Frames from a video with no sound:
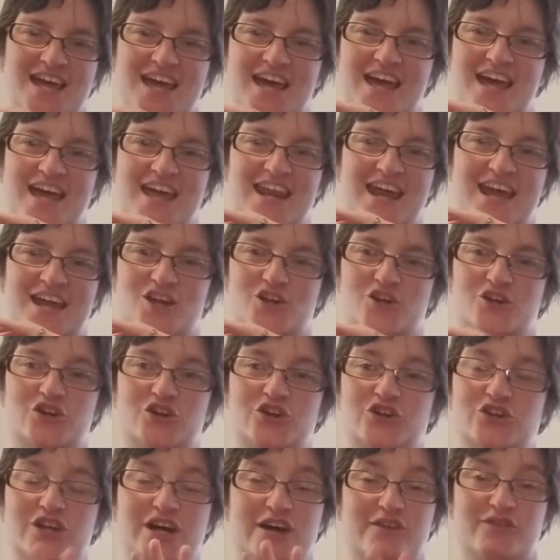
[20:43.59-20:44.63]
and I
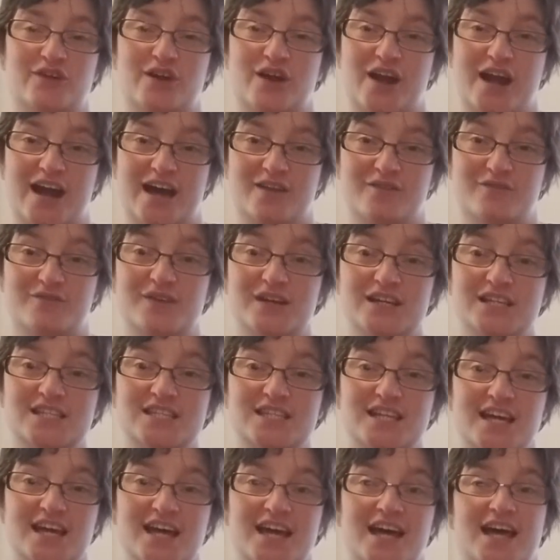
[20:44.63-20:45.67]
could not figure out how to fix
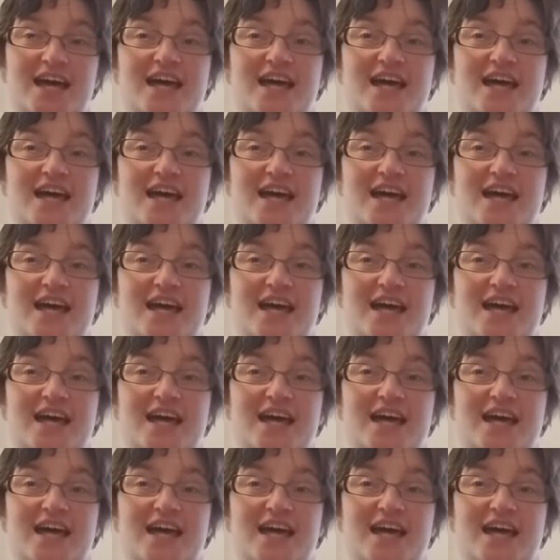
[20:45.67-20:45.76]
it.